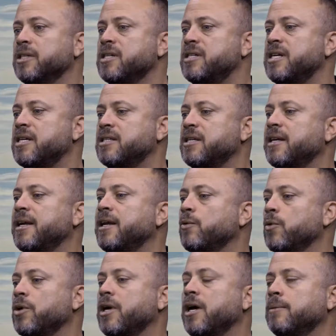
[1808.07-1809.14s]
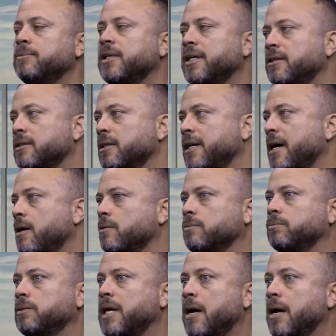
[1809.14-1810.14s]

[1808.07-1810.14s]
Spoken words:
necessity and it will come. Like, look how